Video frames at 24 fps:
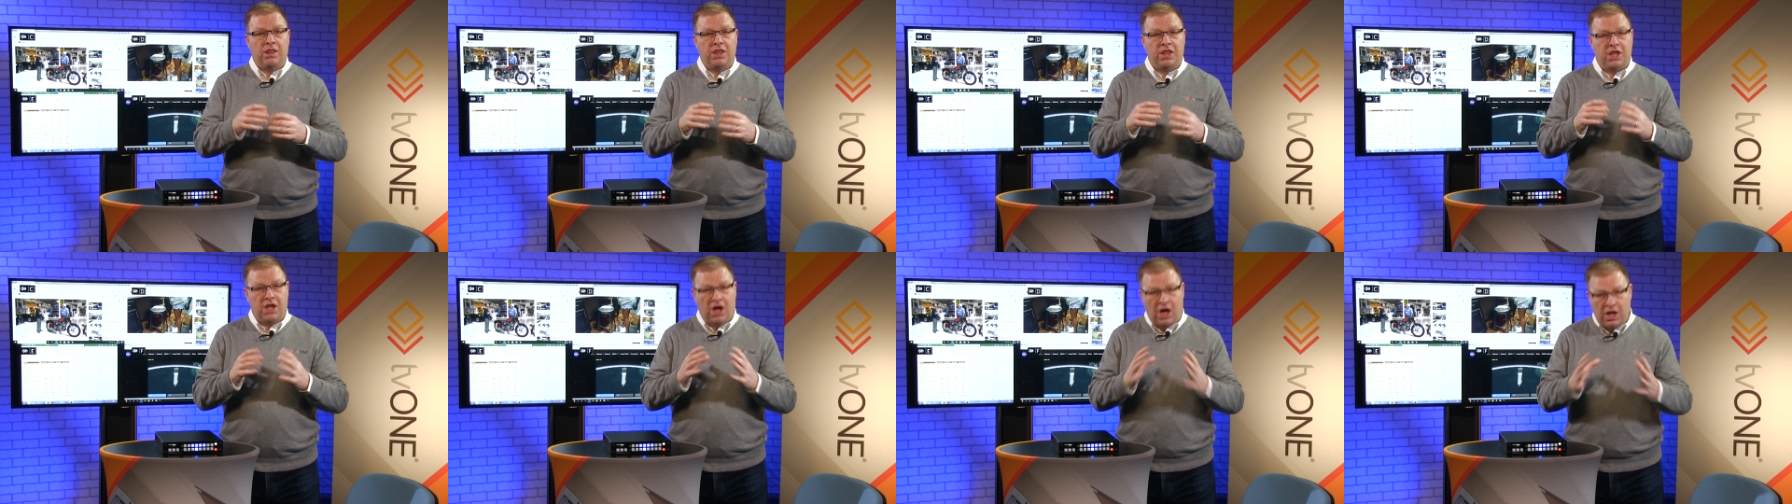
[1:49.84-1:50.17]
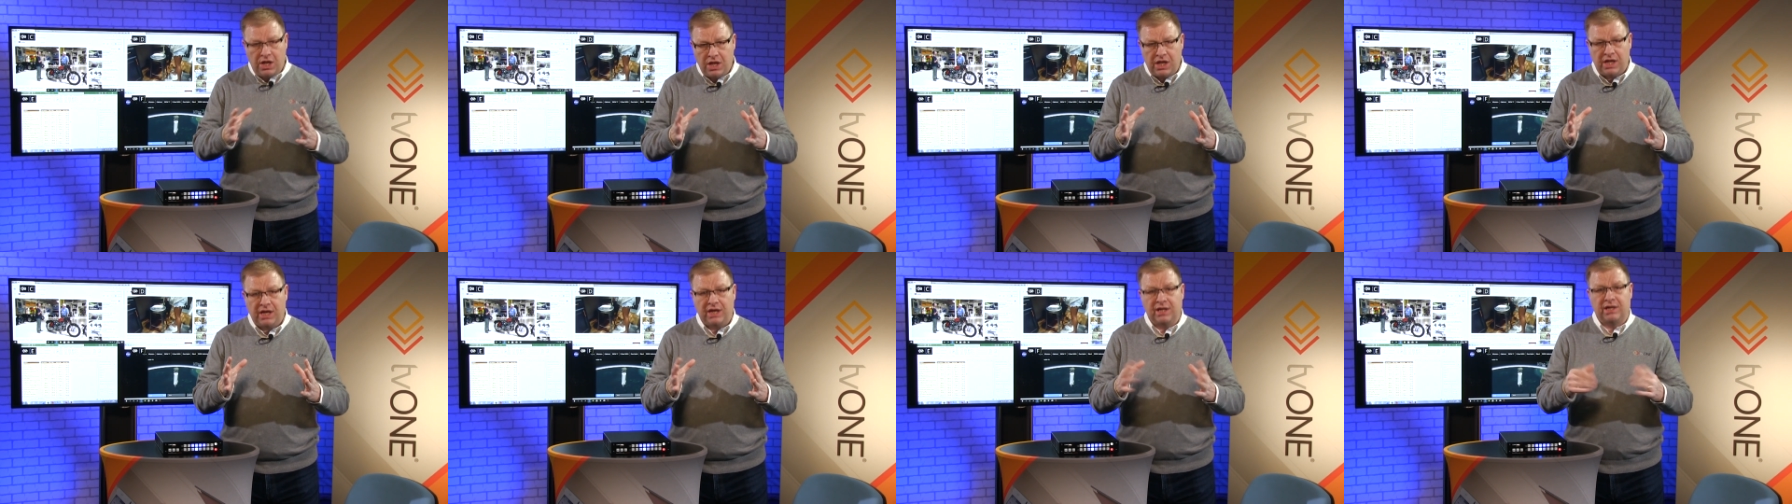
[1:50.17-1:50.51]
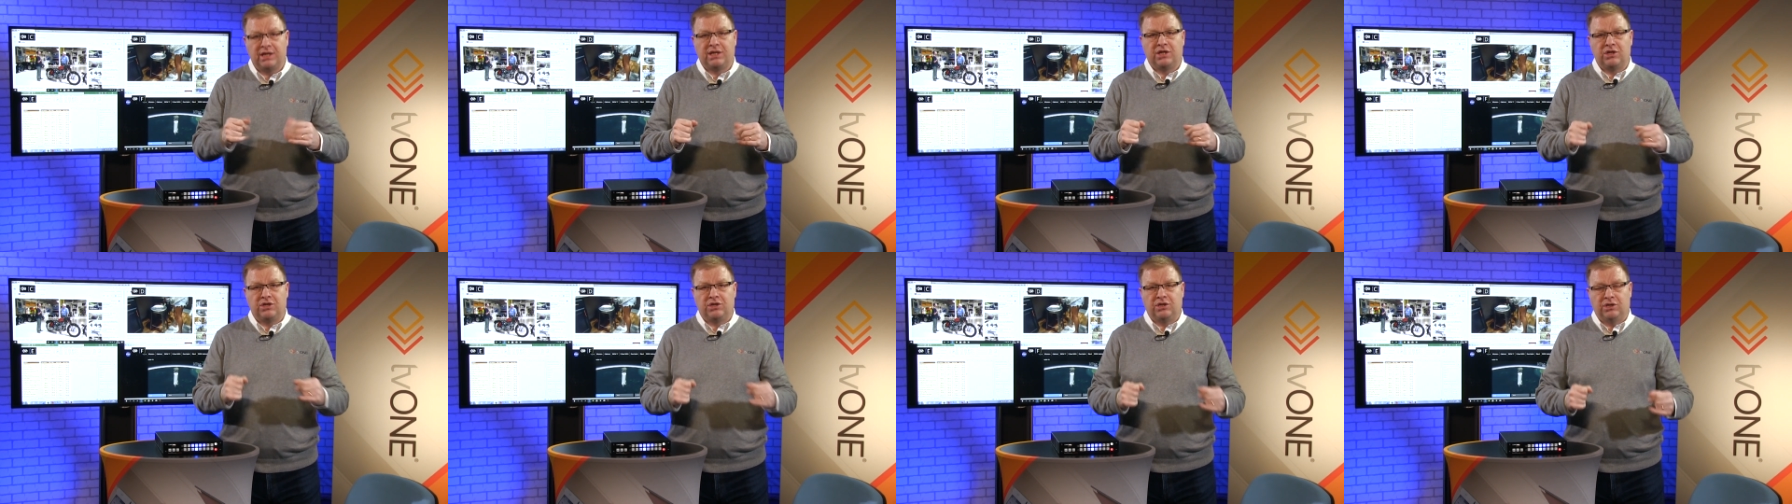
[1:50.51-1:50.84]
The other thing
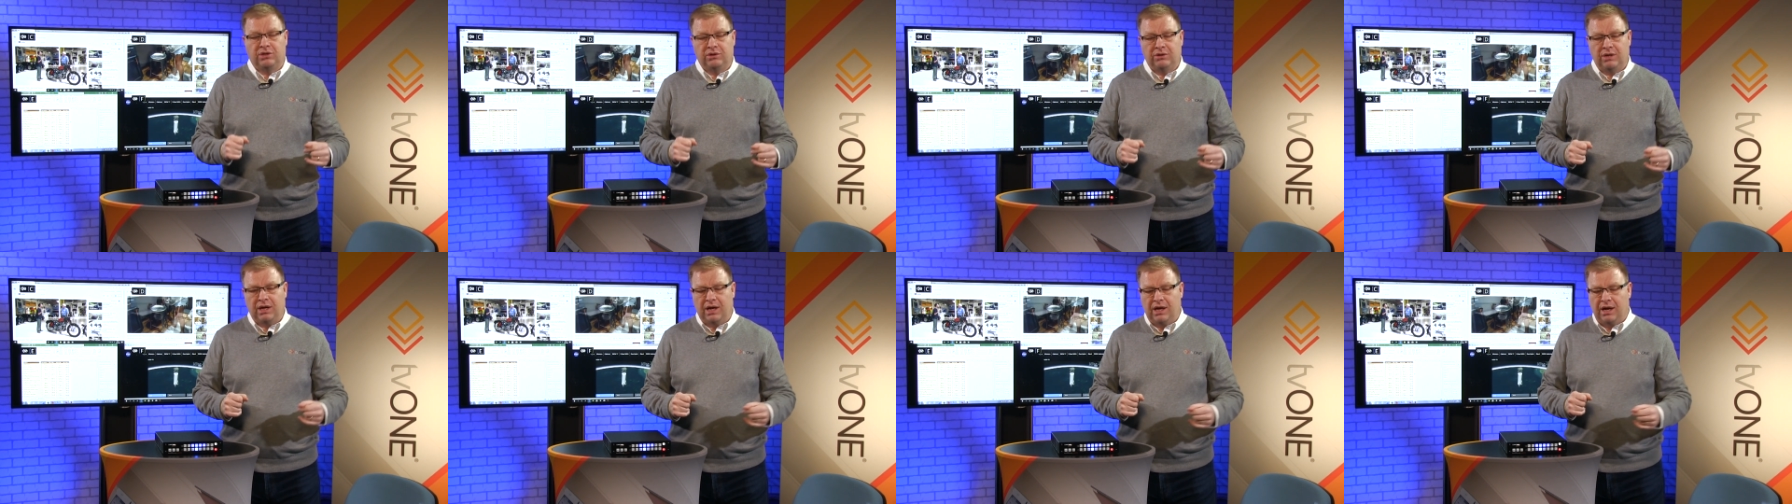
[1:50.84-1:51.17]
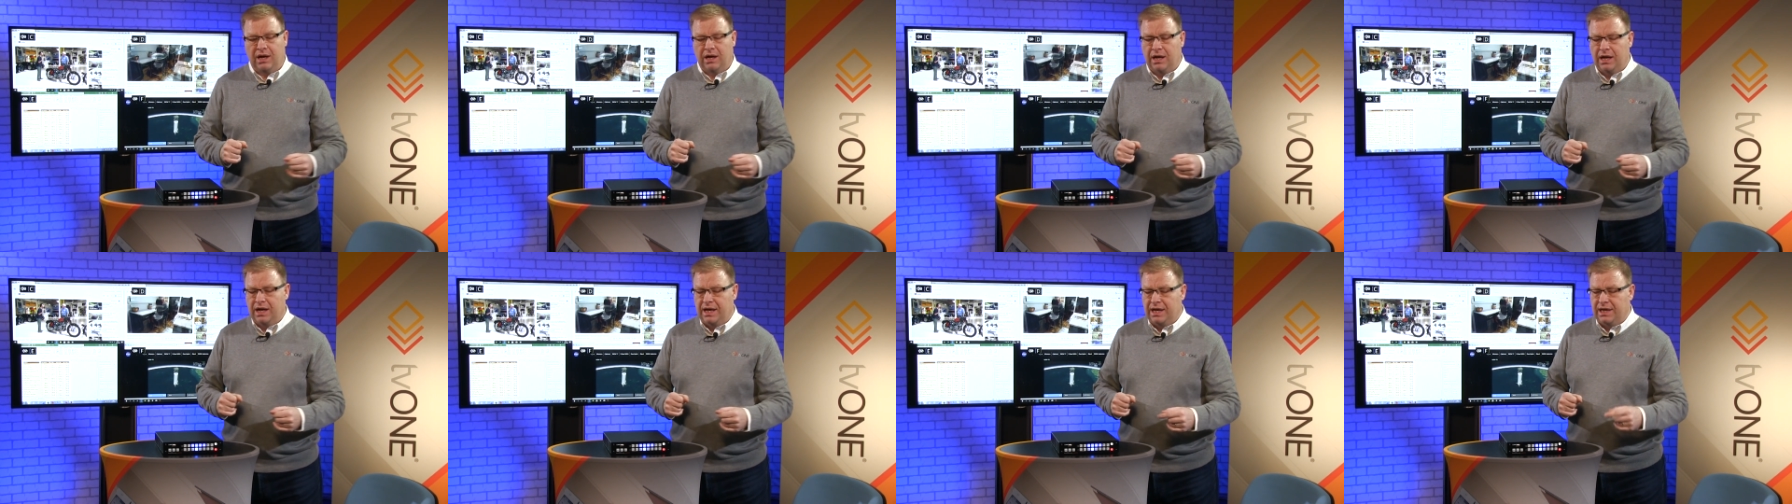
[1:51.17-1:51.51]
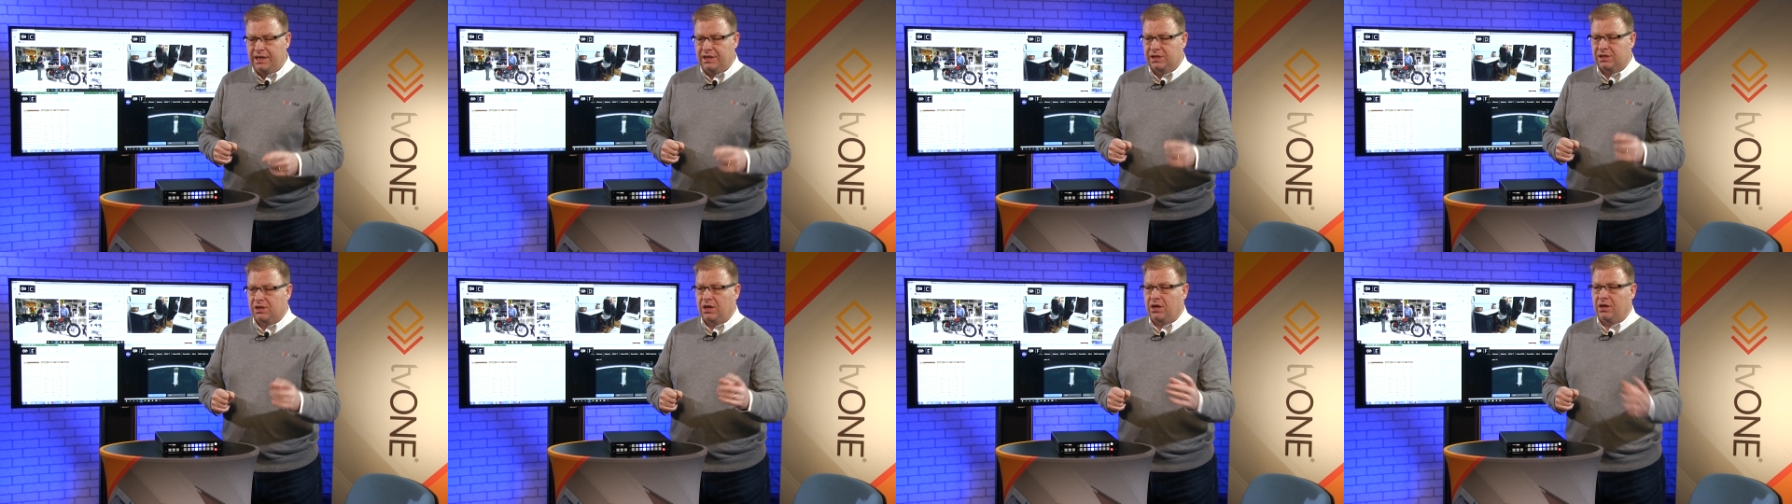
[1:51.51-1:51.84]
I could do uh,
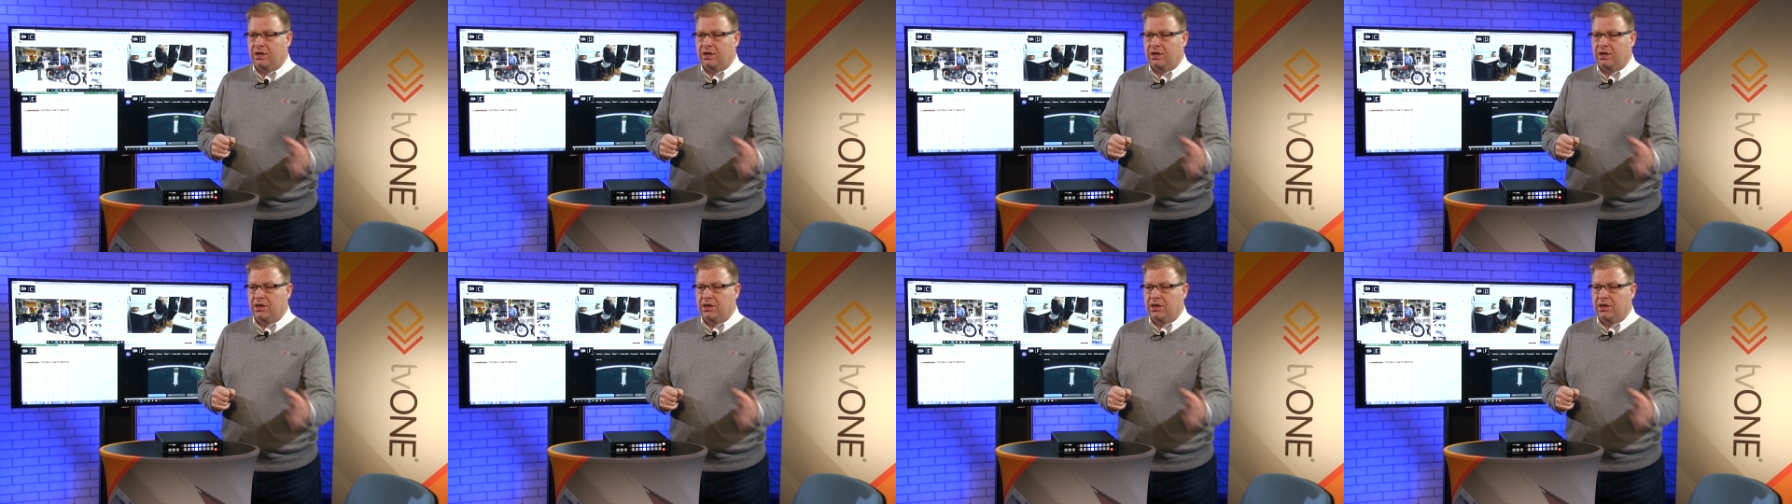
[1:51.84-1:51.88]
is